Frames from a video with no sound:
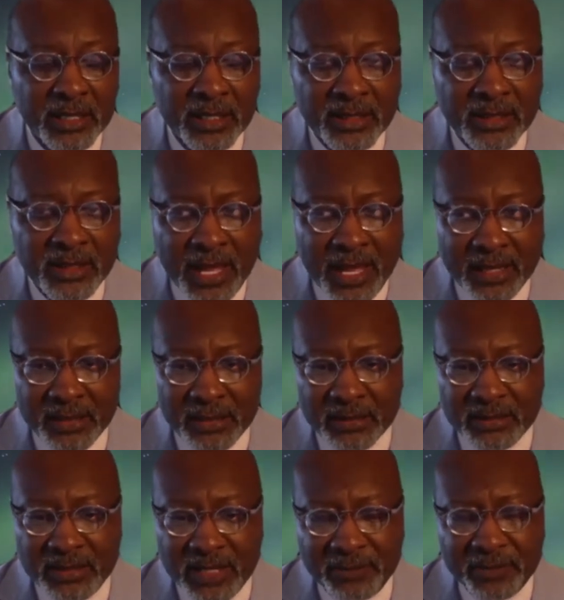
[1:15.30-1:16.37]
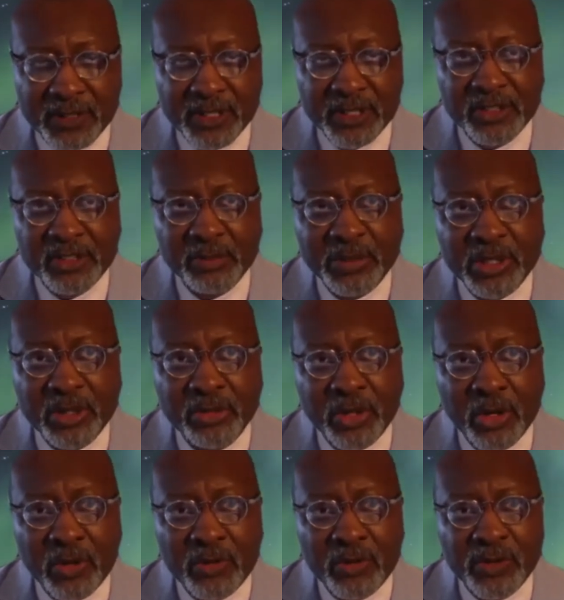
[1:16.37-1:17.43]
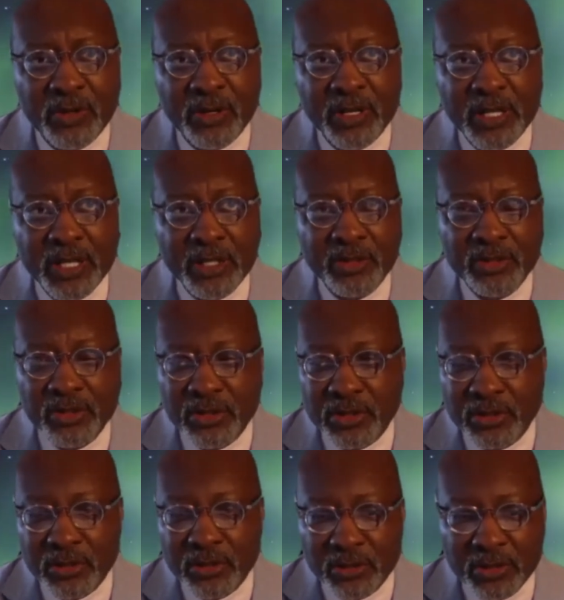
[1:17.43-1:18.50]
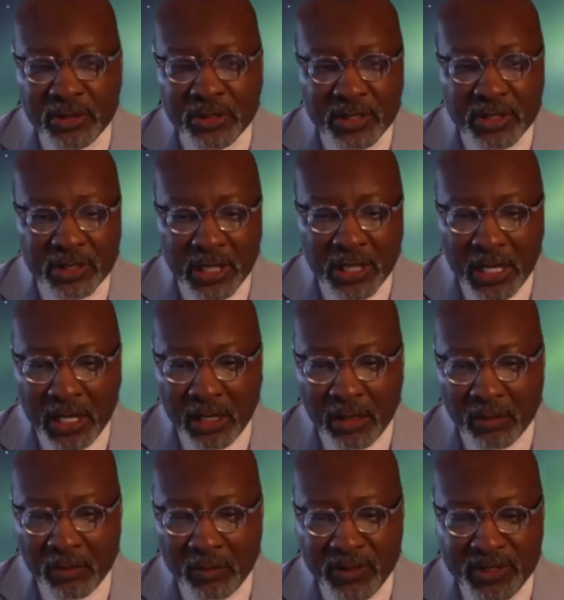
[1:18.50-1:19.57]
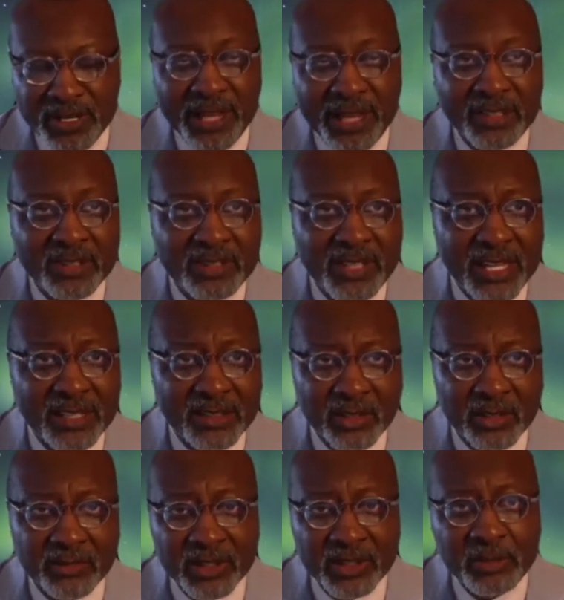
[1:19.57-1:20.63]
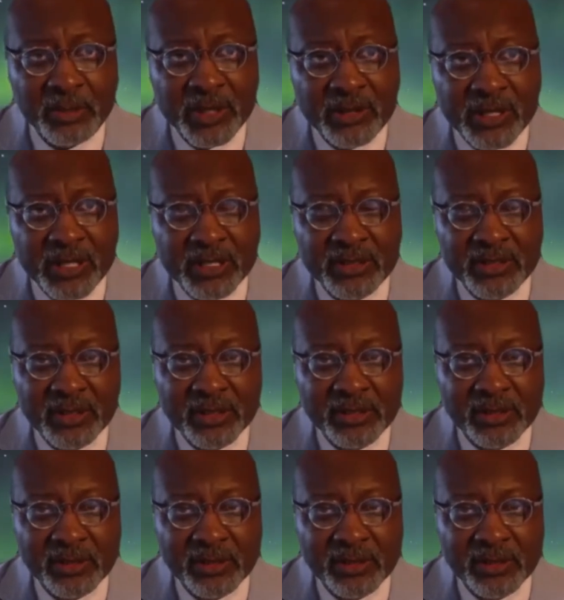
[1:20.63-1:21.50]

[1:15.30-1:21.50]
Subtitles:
that definitely spilled over into the next sets of experiences.